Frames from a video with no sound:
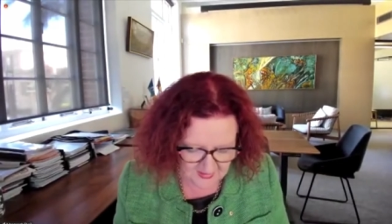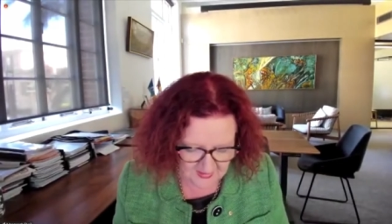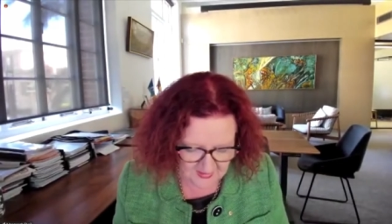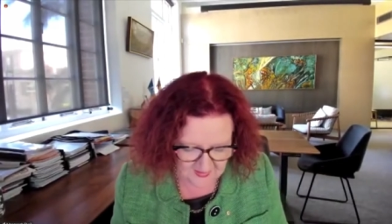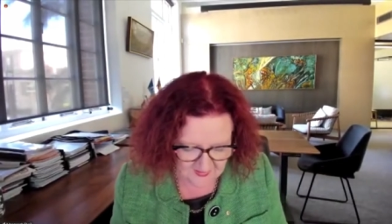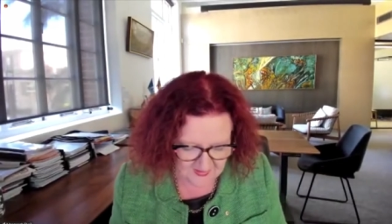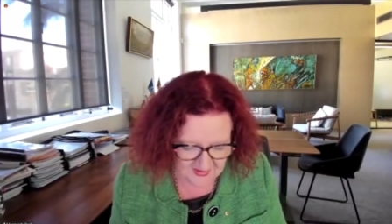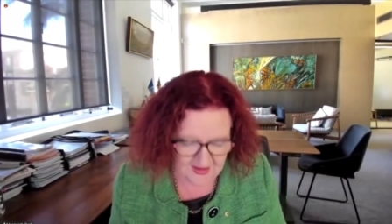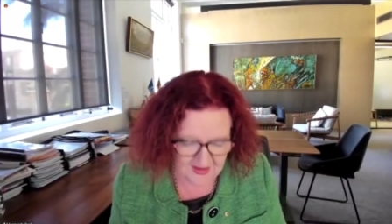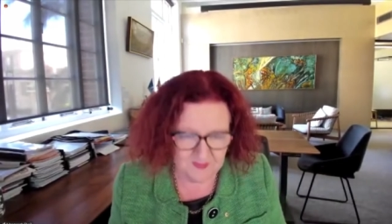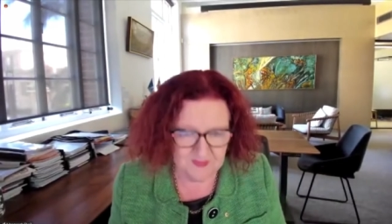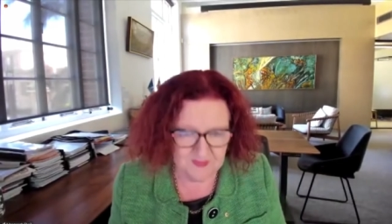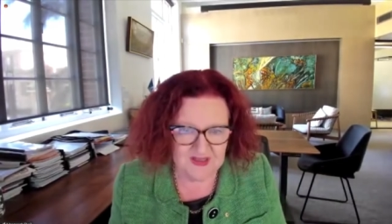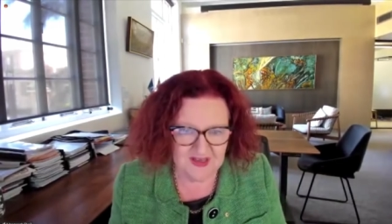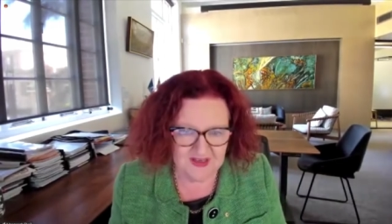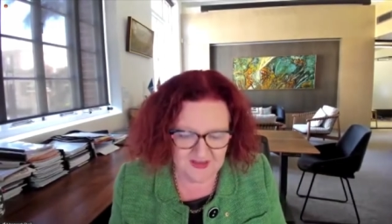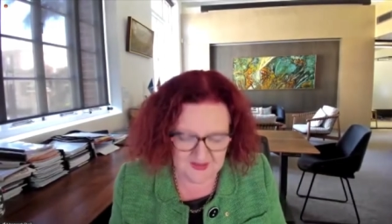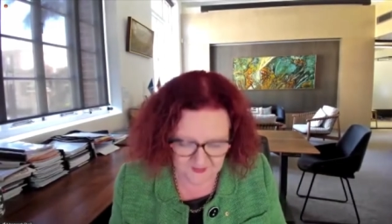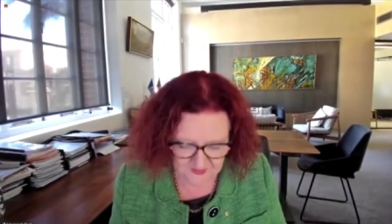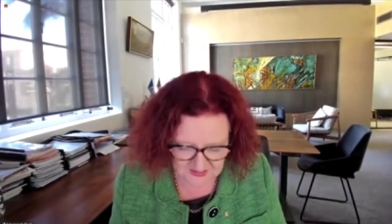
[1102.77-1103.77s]
in the
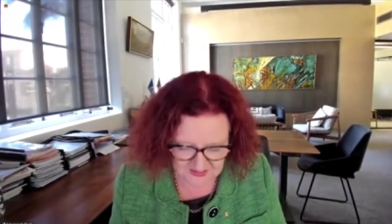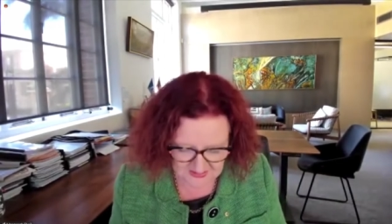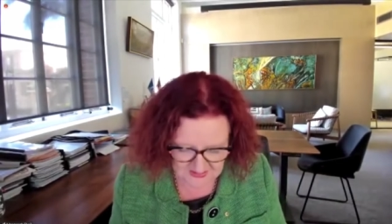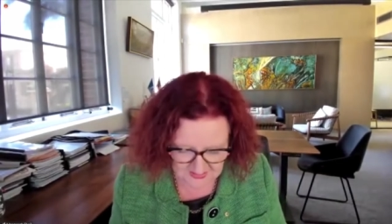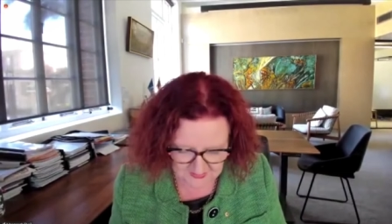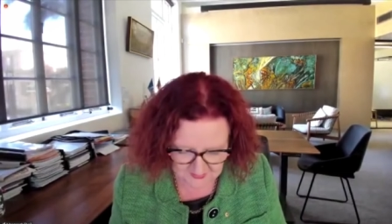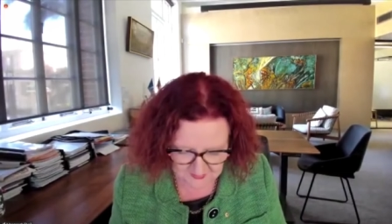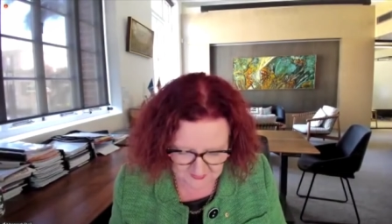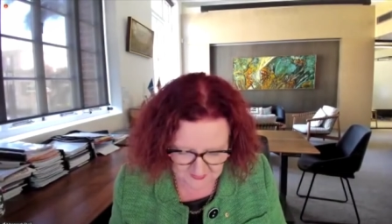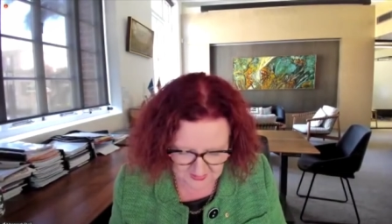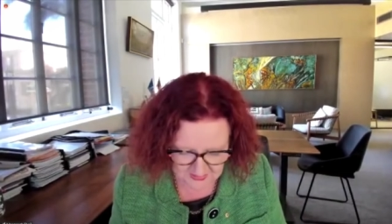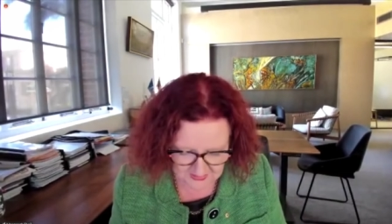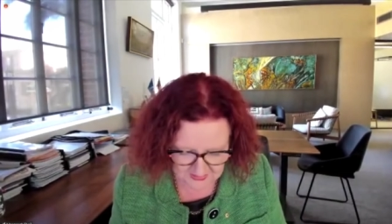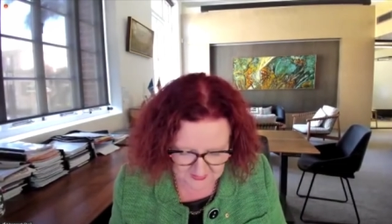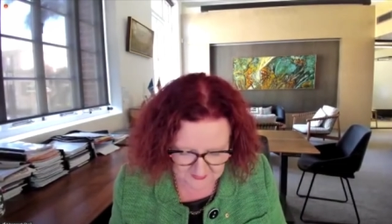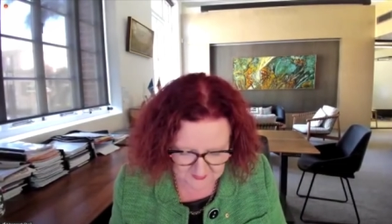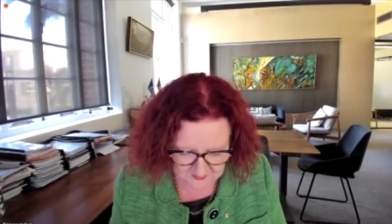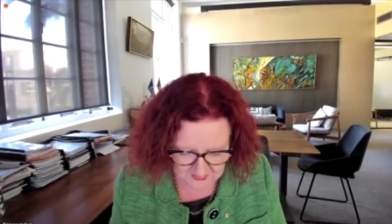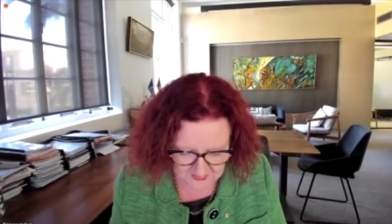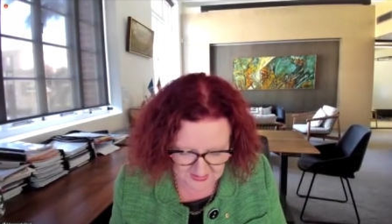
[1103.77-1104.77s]
uptake of STEM
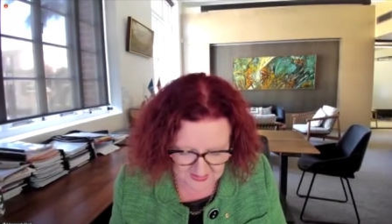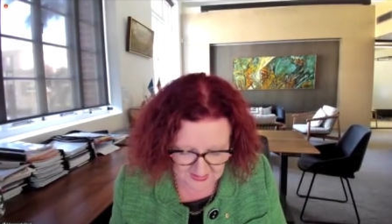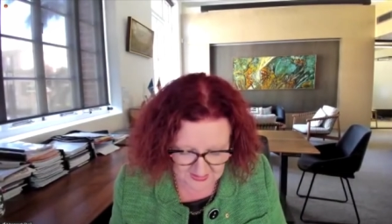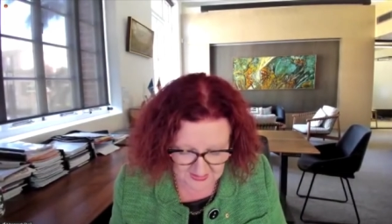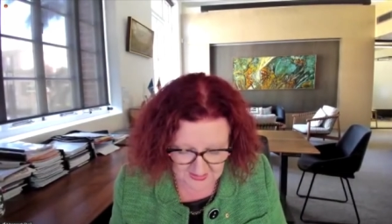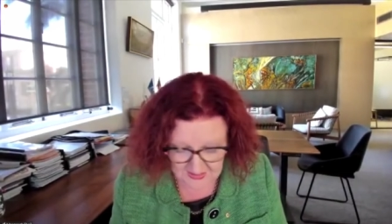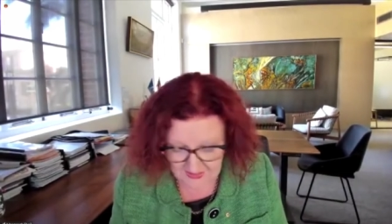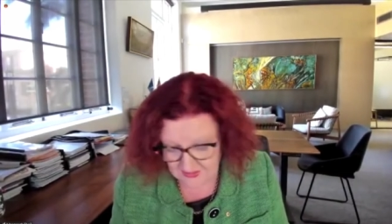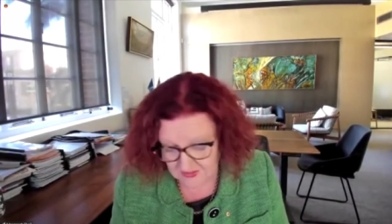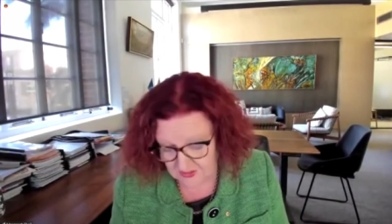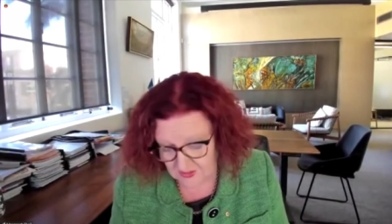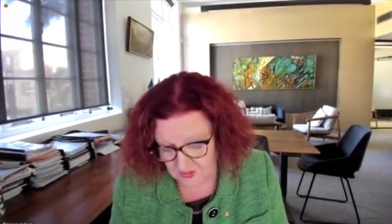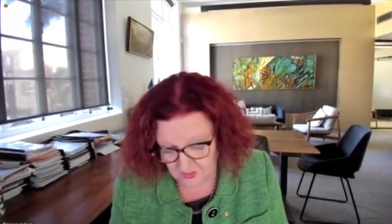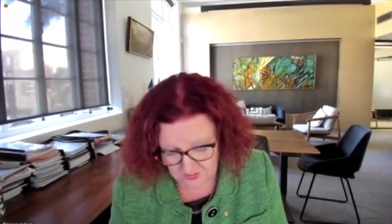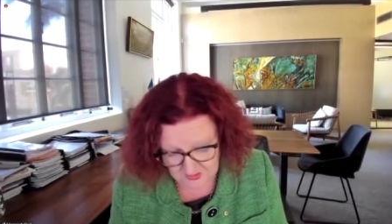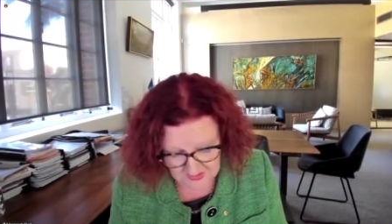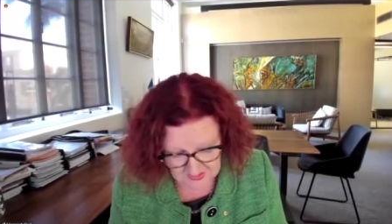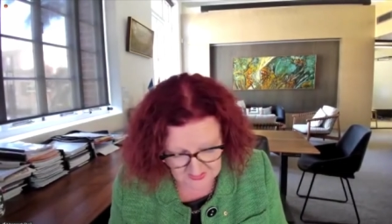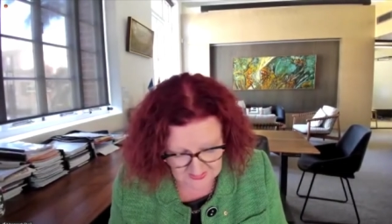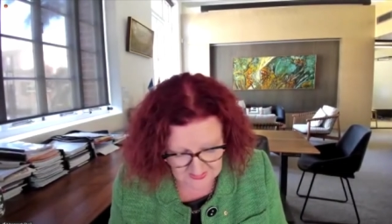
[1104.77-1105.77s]
um, in
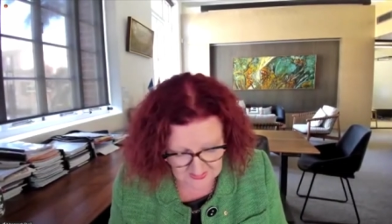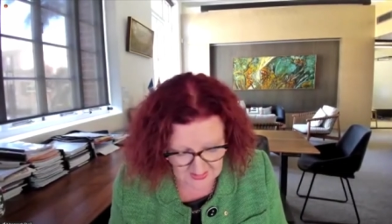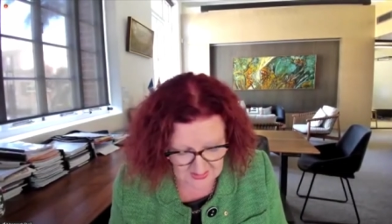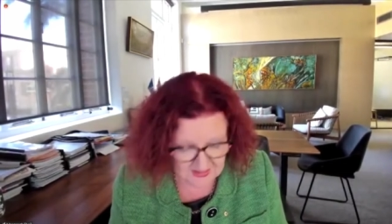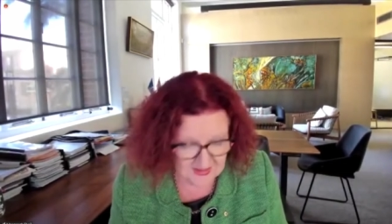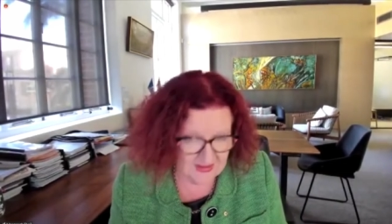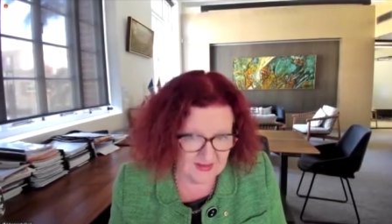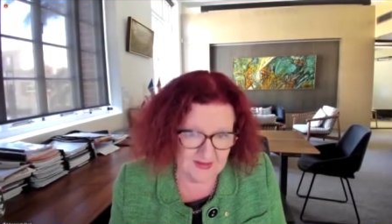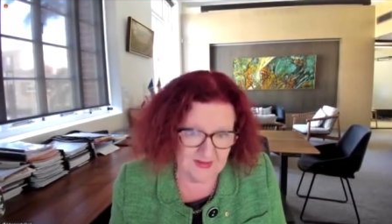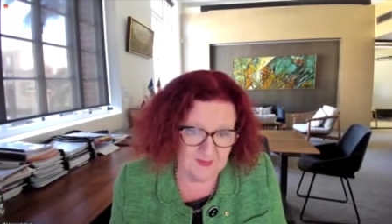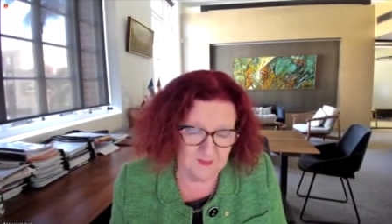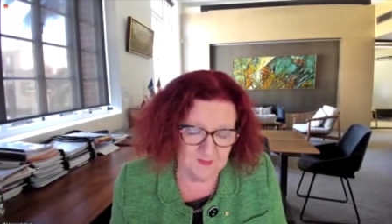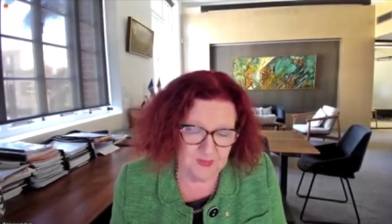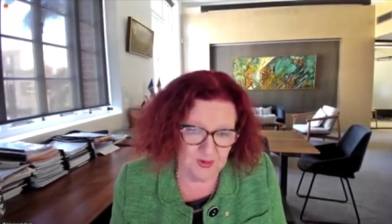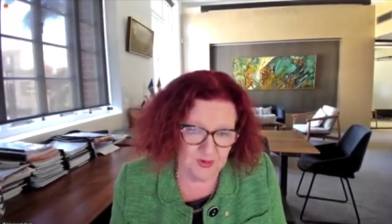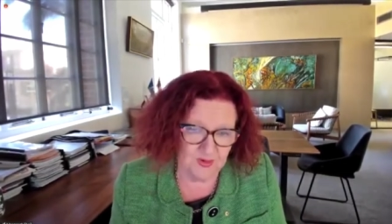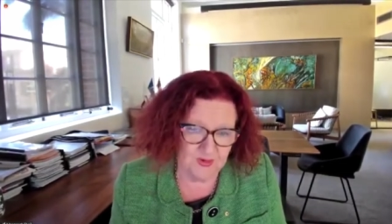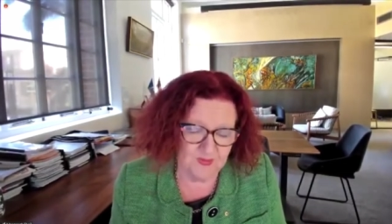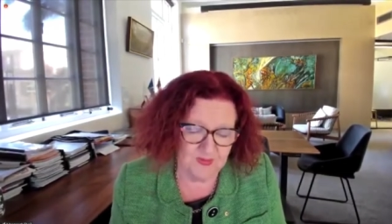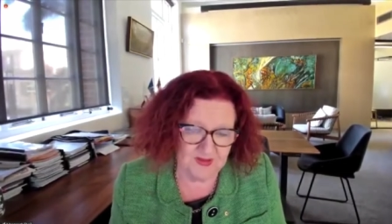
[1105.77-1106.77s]
careers and in
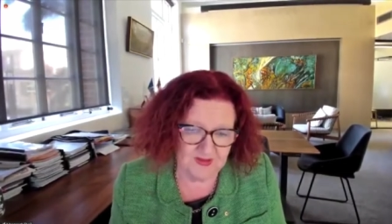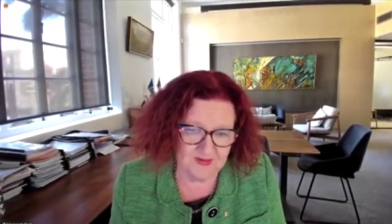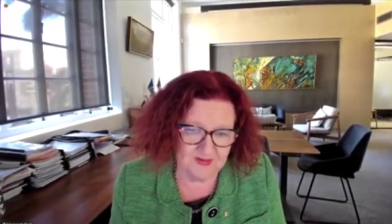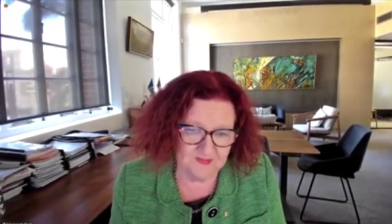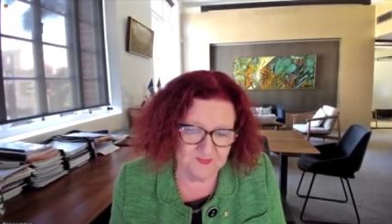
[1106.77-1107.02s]
employment?